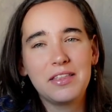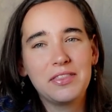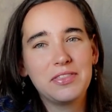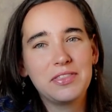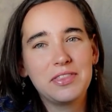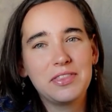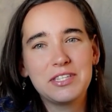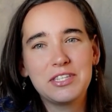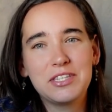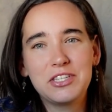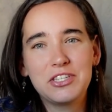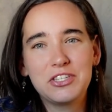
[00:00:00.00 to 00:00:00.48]

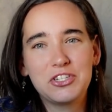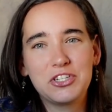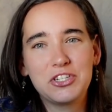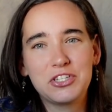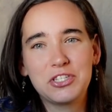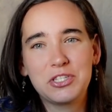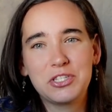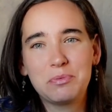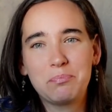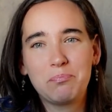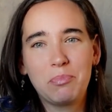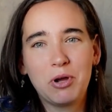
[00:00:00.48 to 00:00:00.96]
this is
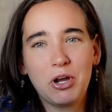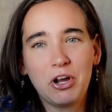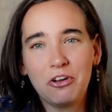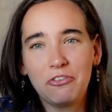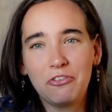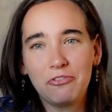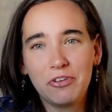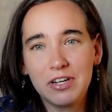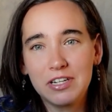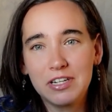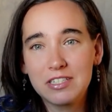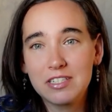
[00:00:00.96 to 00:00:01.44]
just the
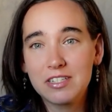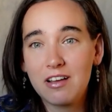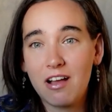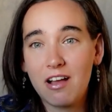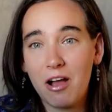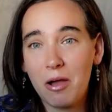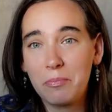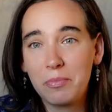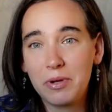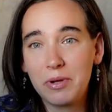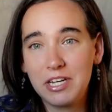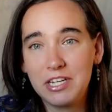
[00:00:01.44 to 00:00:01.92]
perfect
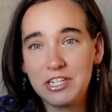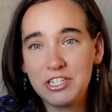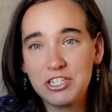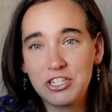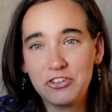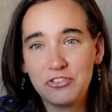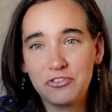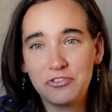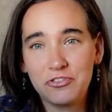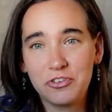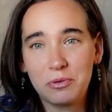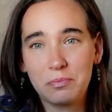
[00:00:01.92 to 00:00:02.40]

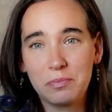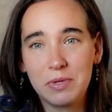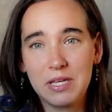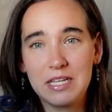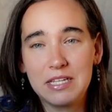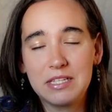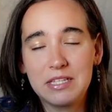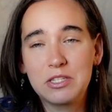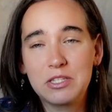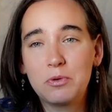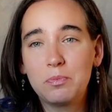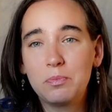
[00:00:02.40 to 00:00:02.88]
combination for
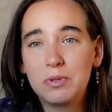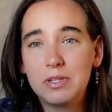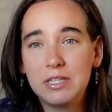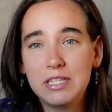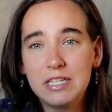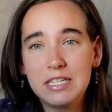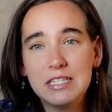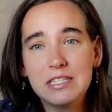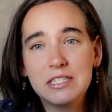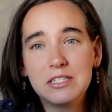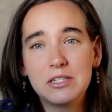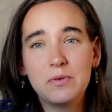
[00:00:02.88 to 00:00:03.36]
me. So
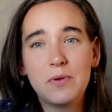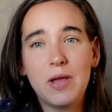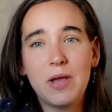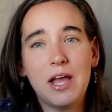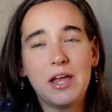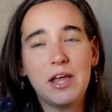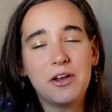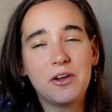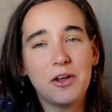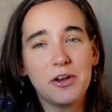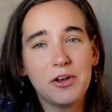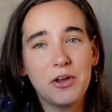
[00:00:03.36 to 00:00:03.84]
please do
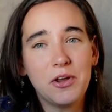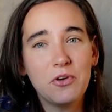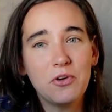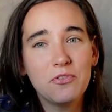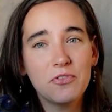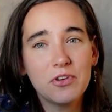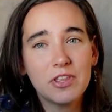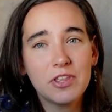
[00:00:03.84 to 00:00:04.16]
head on over